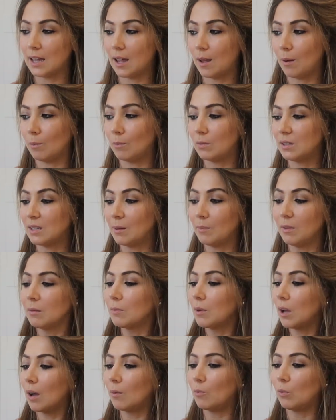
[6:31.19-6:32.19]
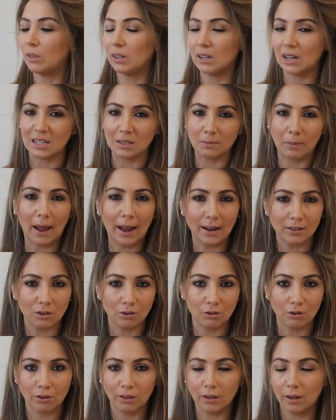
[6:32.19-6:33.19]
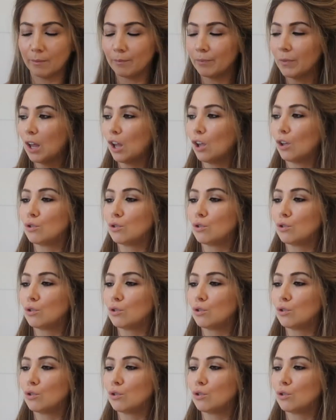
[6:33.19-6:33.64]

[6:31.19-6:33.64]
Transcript: and some of them come with a nice pattern on them.